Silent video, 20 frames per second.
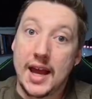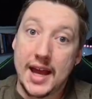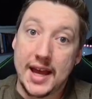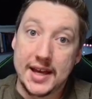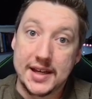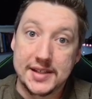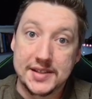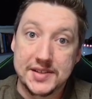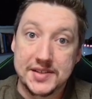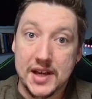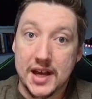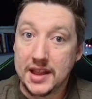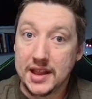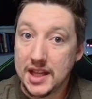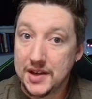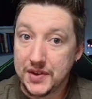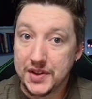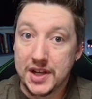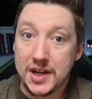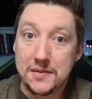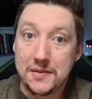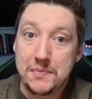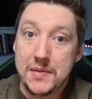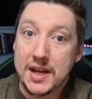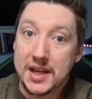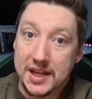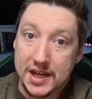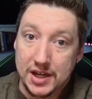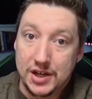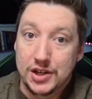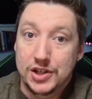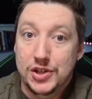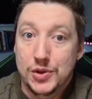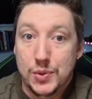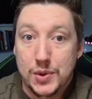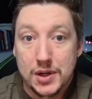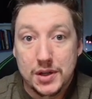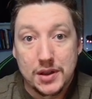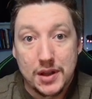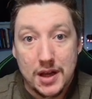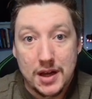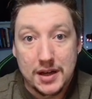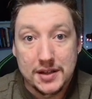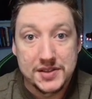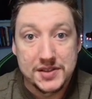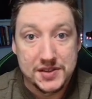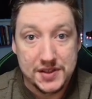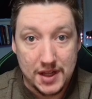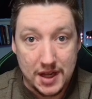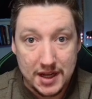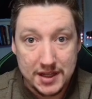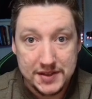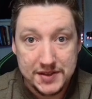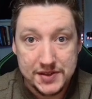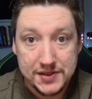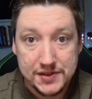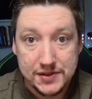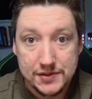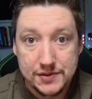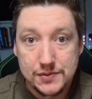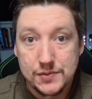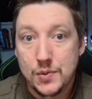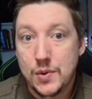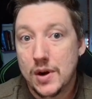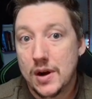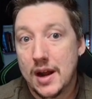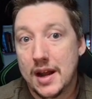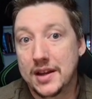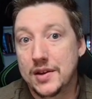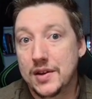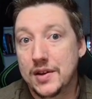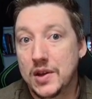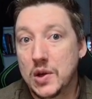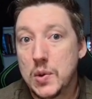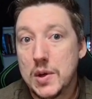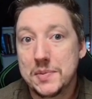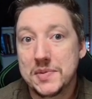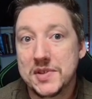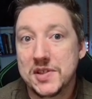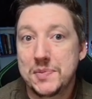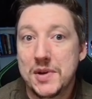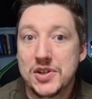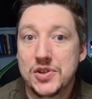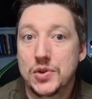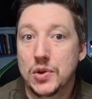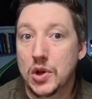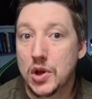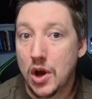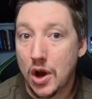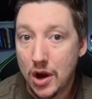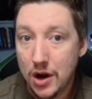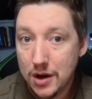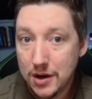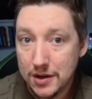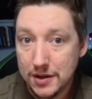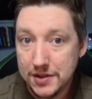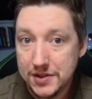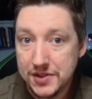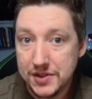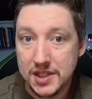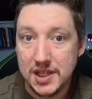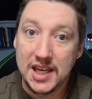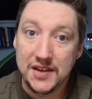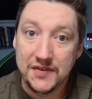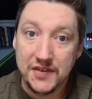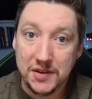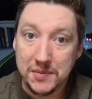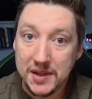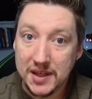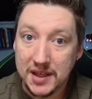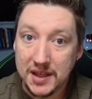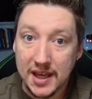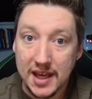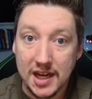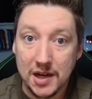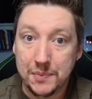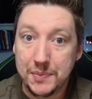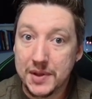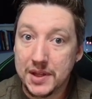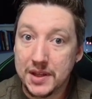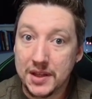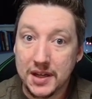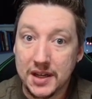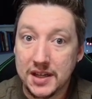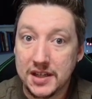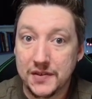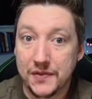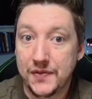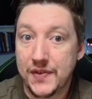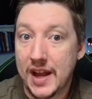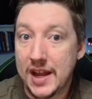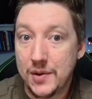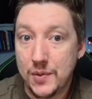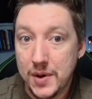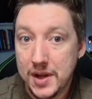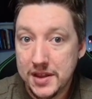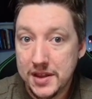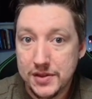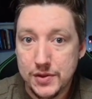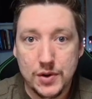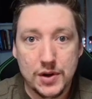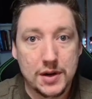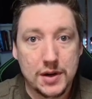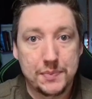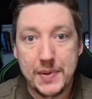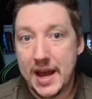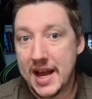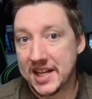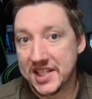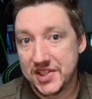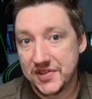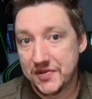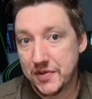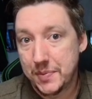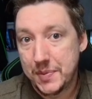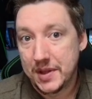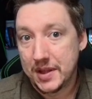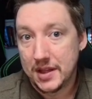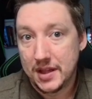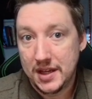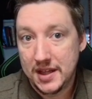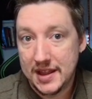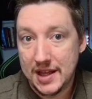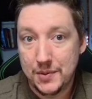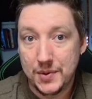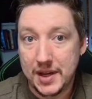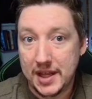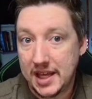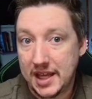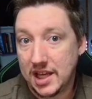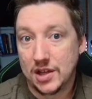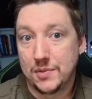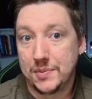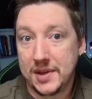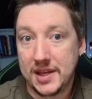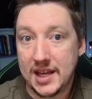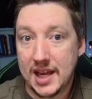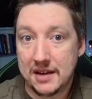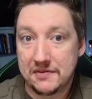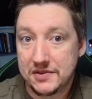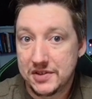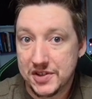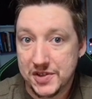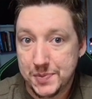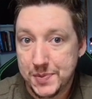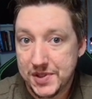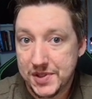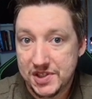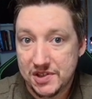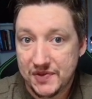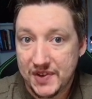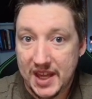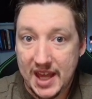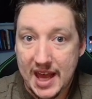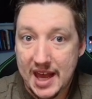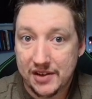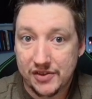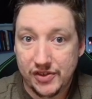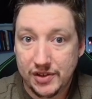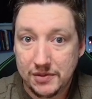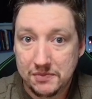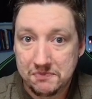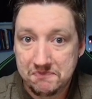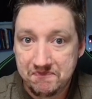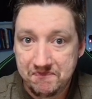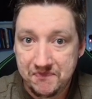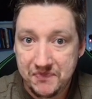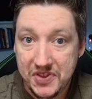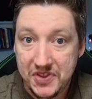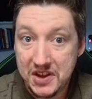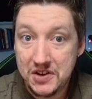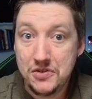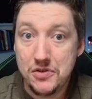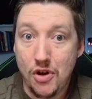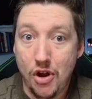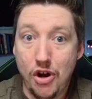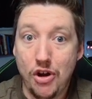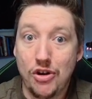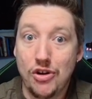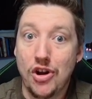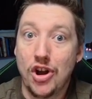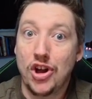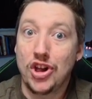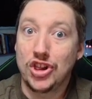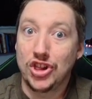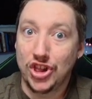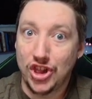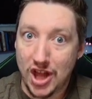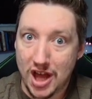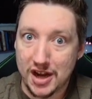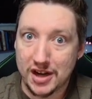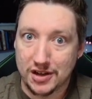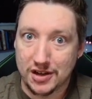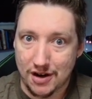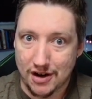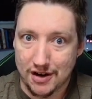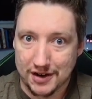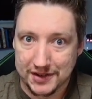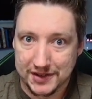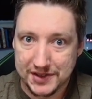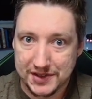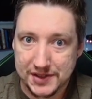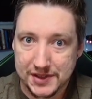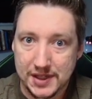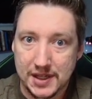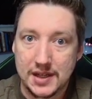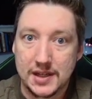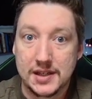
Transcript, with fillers: As I leveled up, my character would unlock slots, where I could equip special cards, giving me an ability to fight with or a passive ability that would heal me after a specific action. There are a lot of cards.